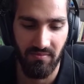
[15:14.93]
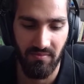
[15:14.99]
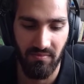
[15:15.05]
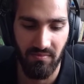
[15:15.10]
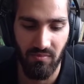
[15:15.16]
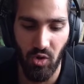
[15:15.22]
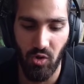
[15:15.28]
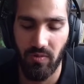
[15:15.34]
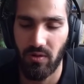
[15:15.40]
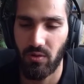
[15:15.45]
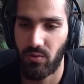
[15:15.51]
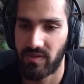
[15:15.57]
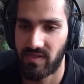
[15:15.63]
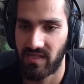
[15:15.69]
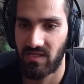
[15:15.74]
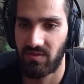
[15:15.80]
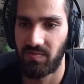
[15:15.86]
mobile
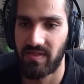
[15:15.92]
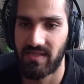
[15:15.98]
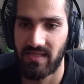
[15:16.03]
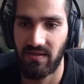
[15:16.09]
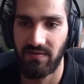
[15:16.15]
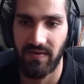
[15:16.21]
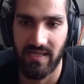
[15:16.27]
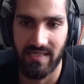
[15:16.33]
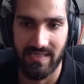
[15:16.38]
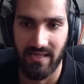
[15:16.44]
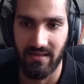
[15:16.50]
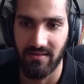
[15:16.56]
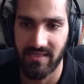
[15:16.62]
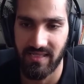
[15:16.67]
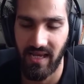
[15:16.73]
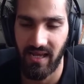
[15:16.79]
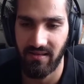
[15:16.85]
was a specific
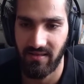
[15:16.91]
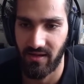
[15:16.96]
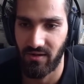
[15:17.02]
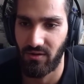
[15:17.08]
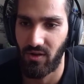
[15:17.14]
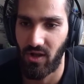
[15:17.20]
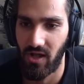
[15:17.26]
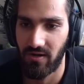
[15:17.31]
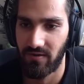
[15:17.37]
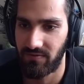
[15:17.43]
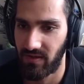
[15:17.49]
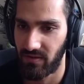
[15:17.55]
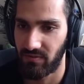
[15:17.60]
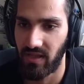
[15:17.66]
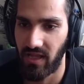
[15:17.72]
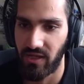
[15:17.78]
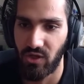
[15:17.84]
skill set that a lot of
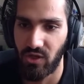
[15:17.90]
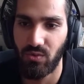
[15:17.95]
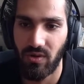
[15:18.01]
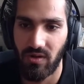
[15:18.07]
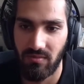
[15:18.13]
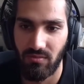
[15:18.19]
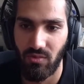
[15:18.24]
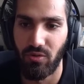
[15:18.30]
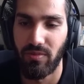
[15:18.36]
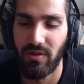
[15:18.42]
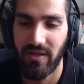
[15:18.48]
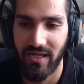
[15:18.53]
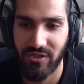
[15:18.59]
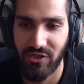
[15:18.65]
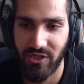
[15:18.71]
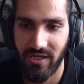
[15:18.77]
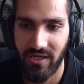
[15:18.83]
like you were a mobile
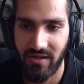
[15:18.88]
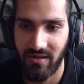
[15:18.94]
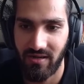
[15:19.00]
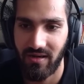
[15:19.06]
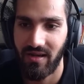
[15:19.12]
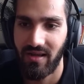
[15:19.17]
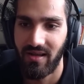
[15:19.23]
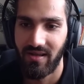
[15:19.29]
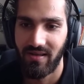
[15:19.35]
engineer